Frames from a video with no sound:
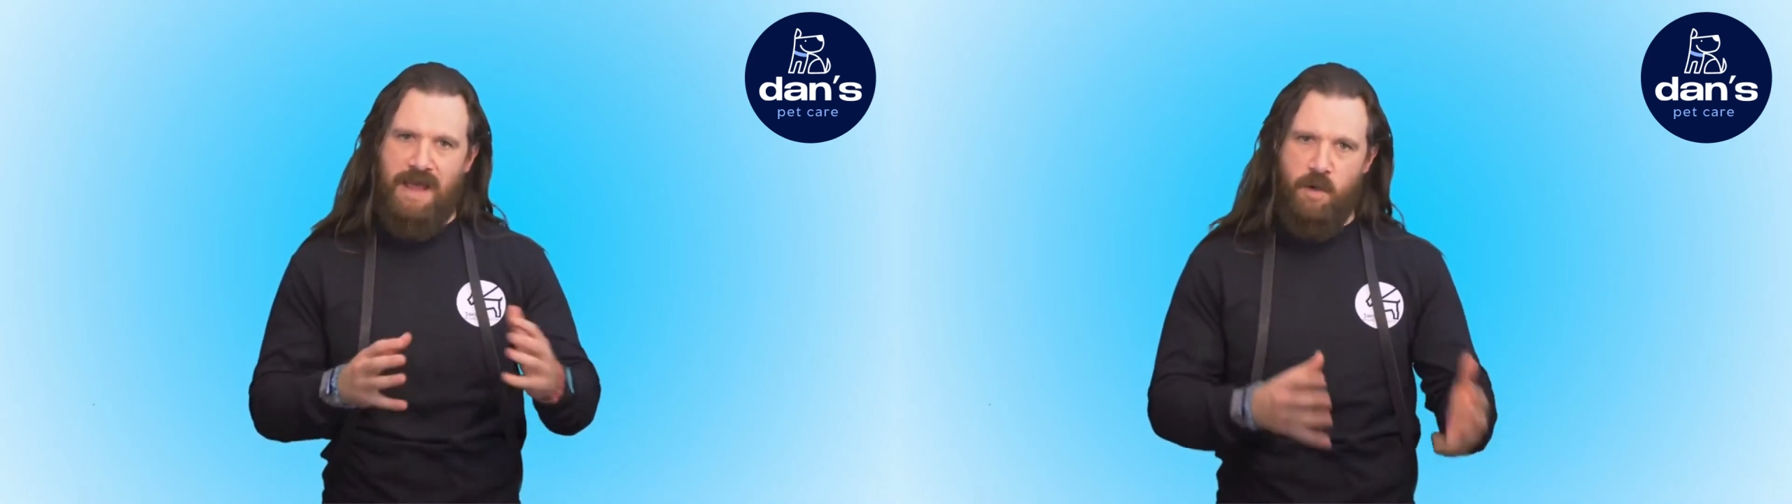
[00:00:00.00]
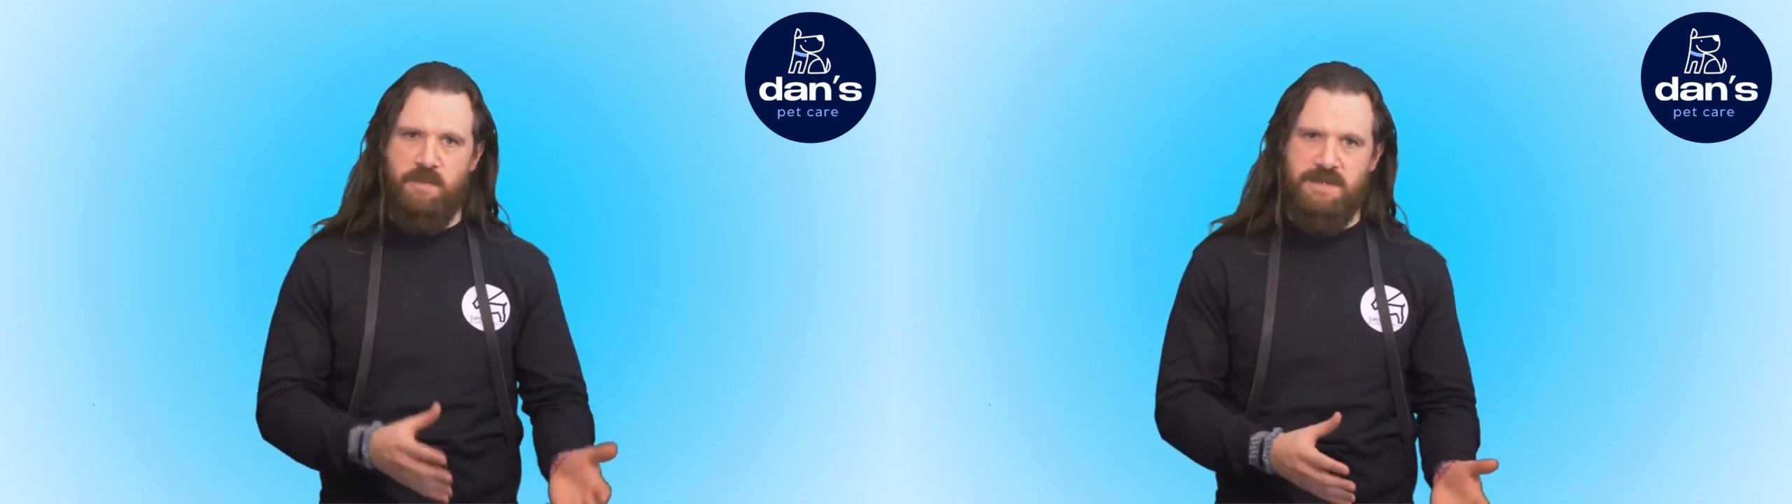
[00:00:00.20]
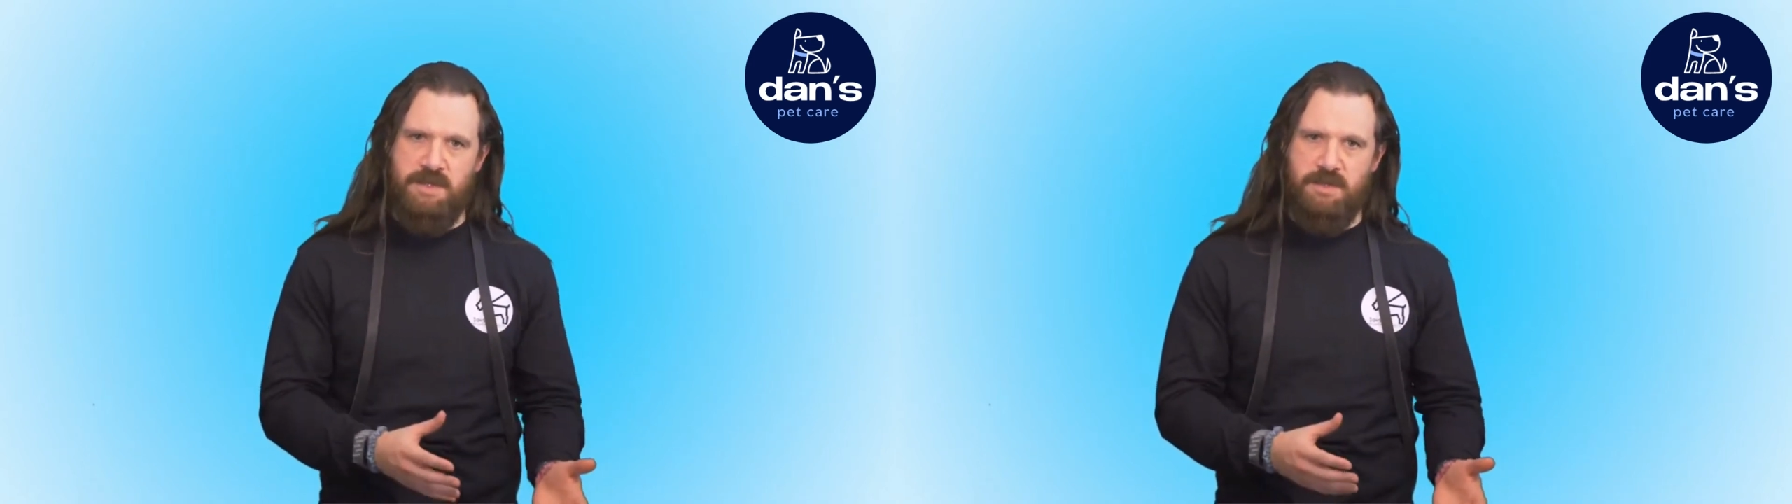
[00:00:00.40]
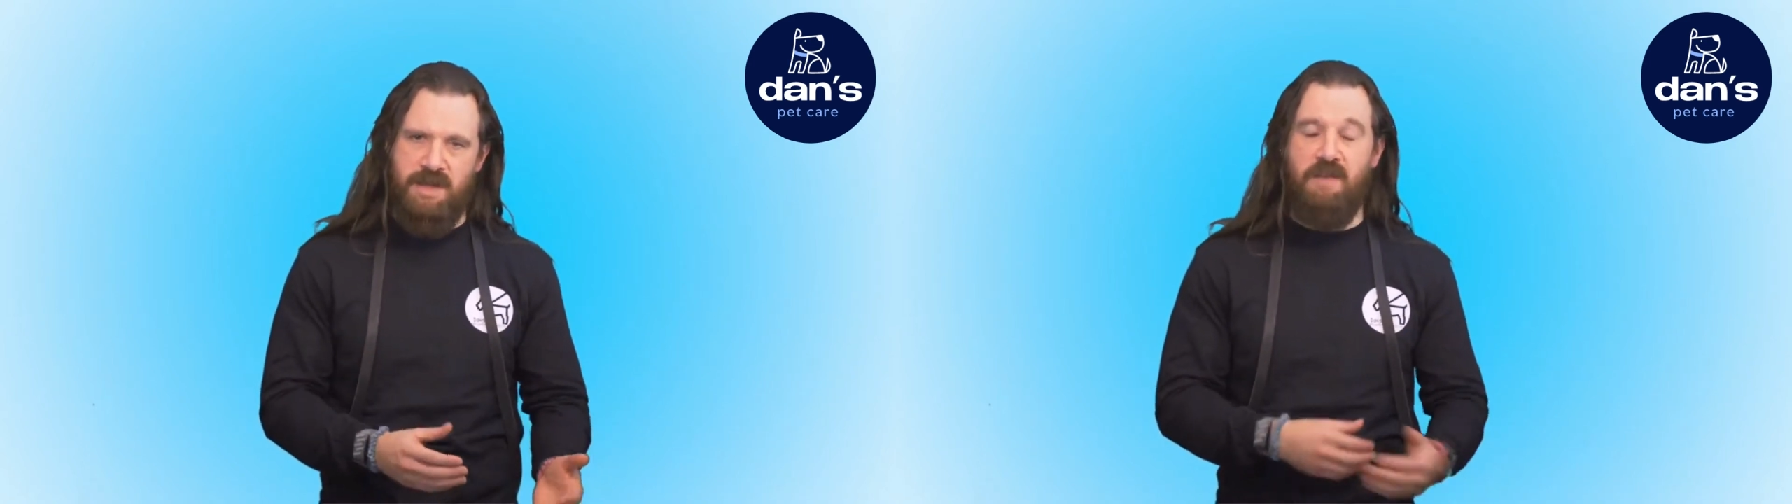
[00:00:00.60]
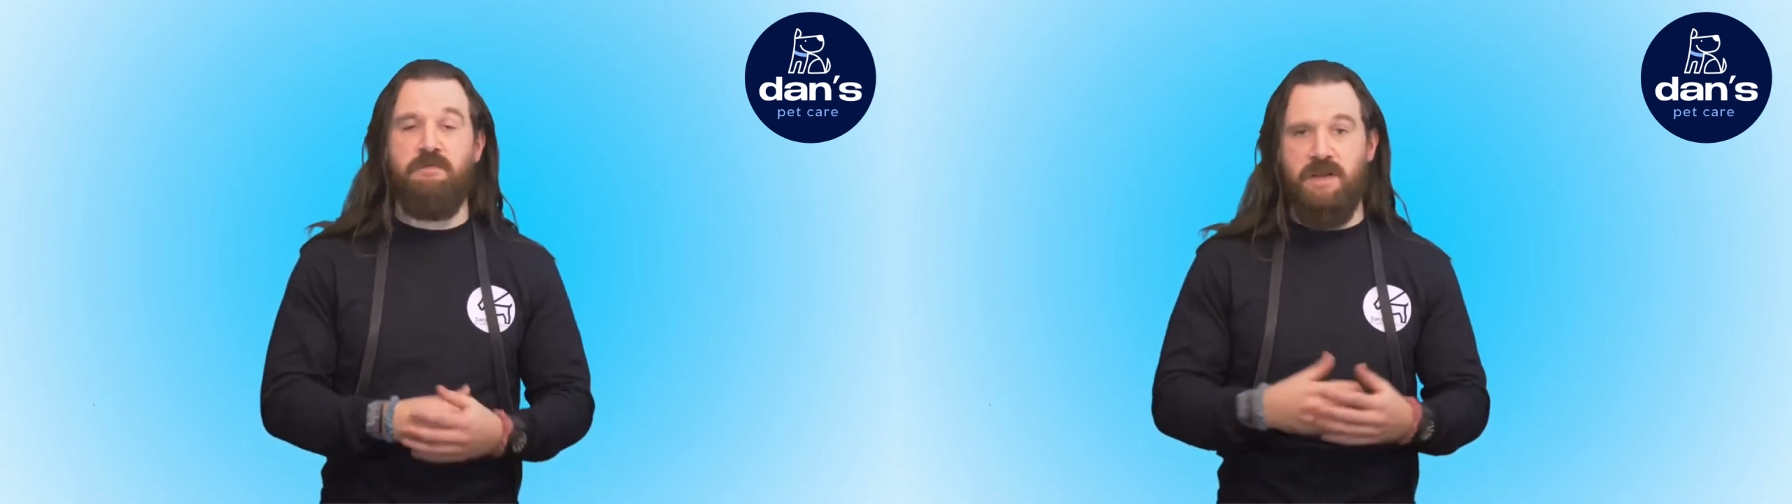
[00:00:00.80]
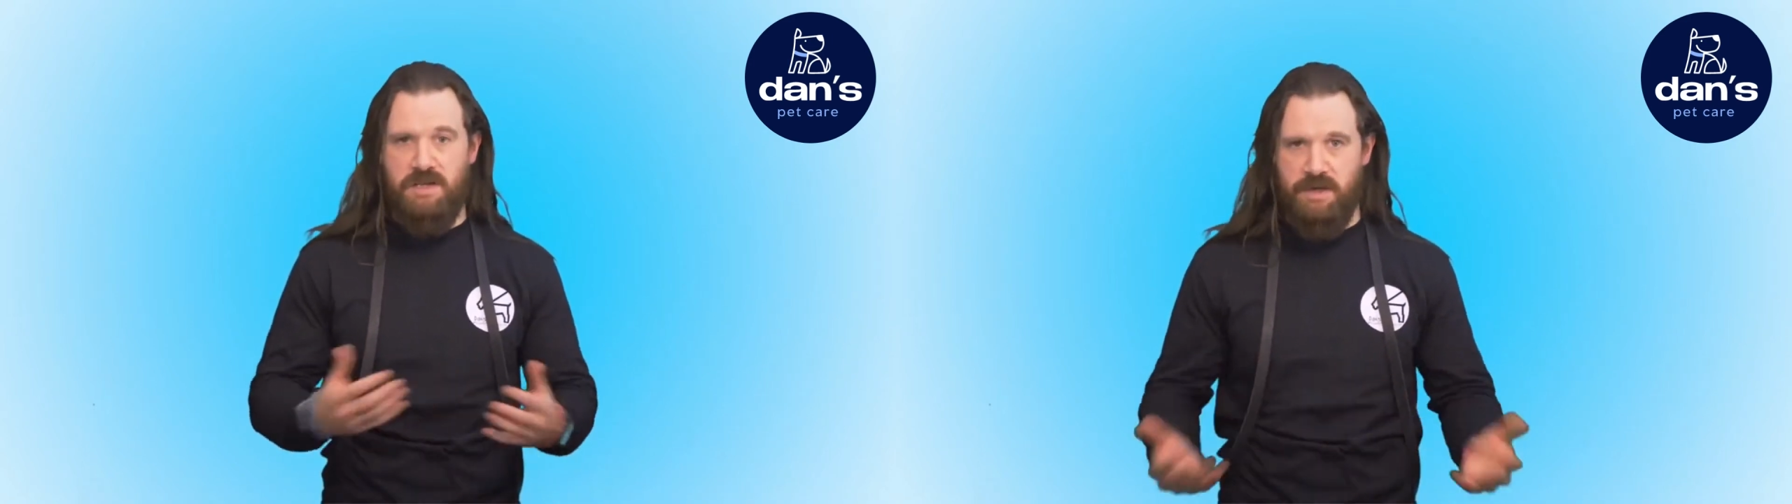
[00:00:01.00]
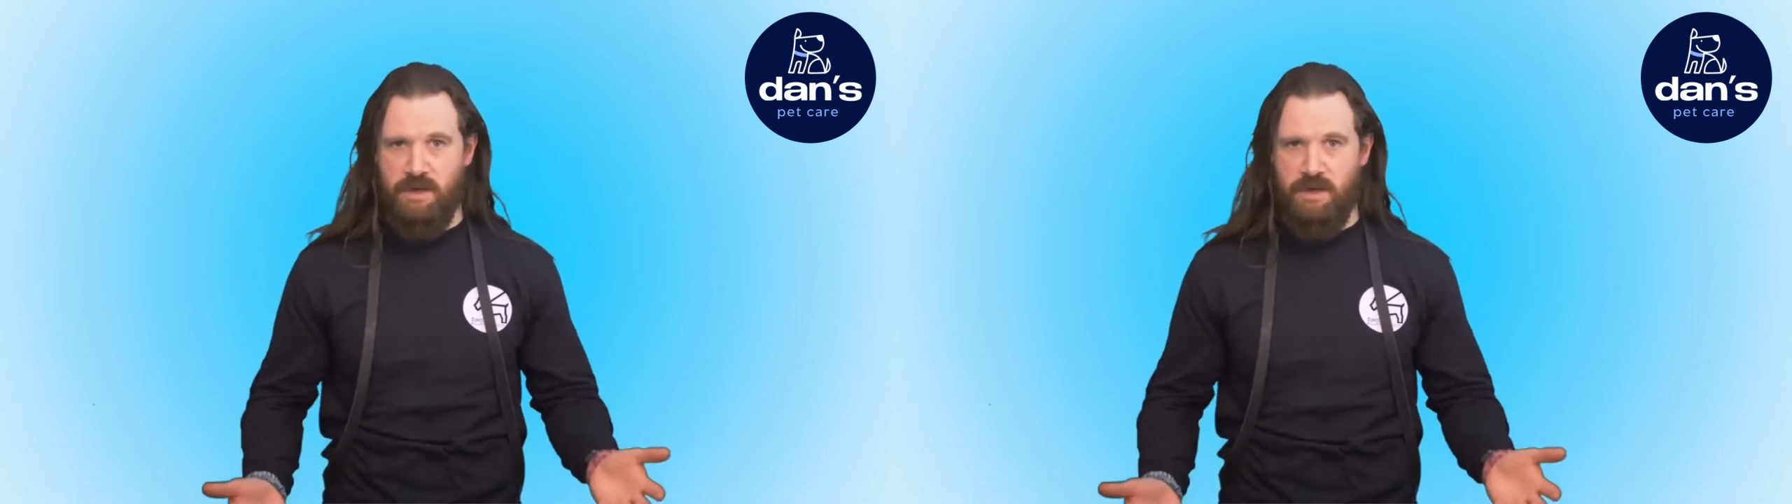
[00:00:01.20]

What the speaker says: down position and finish the